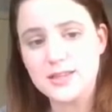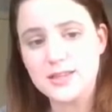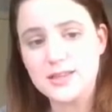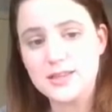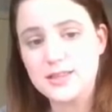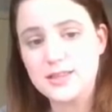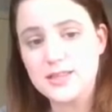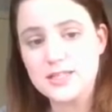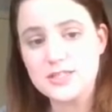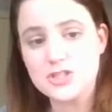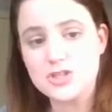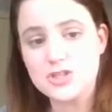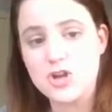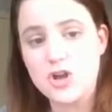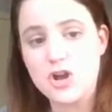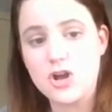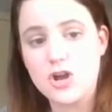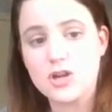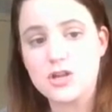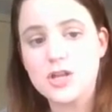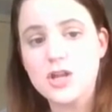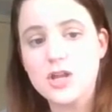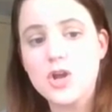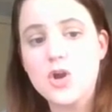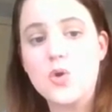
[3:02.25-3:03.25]
this
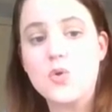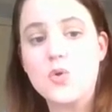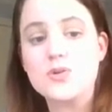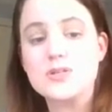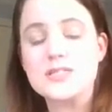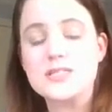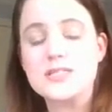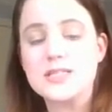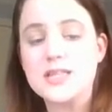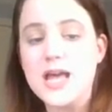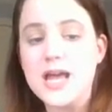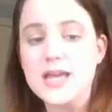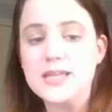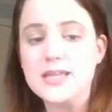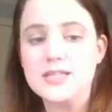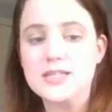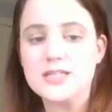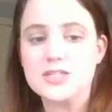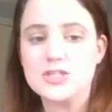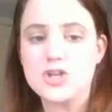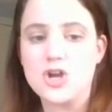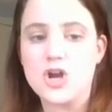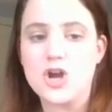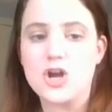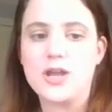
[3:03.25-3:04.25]
dog or slide this
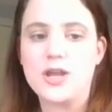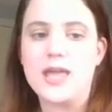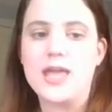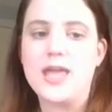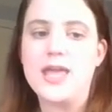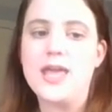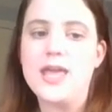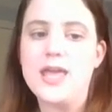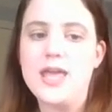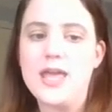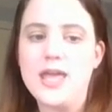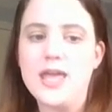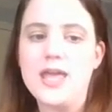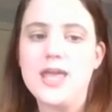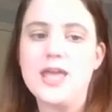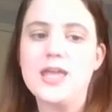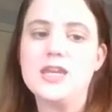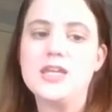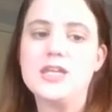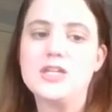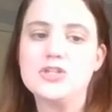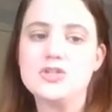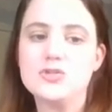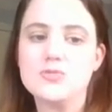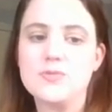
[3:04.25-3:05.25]
dog
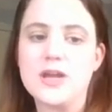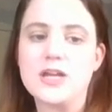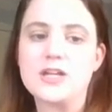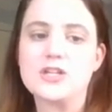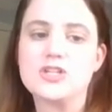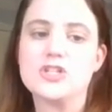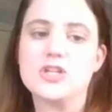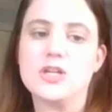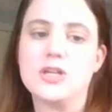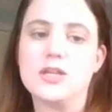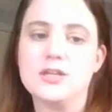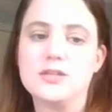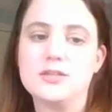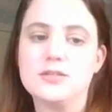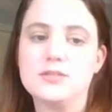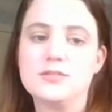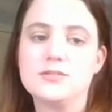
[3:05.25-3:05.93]
any direction,